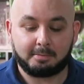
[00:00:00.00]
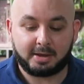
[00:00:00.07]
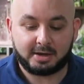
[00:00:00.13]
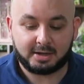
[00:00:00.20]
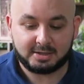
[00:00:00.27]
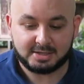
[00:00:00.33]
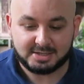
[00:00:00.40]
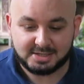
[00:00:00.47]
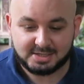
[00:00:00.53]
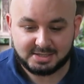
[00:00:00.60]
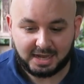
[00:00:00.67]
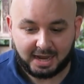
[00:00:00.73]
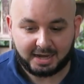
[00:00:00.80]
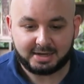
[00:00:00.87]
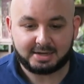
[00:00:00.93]
Men
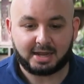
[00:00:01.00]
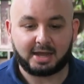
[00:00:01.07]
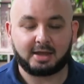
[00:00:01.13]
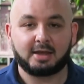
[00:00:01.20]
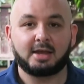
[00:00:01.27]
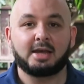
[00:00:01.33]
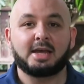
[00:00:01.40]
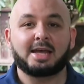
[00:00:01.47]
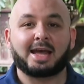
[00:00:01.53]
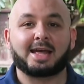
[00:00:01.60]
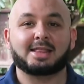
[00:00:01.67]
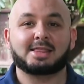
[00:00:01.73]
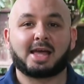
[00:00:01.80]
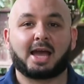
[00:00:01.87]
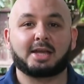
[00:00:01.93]
understand that,
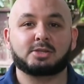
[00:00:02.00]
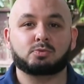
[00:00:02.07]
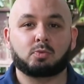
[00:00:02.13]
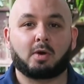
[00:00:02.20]
and that is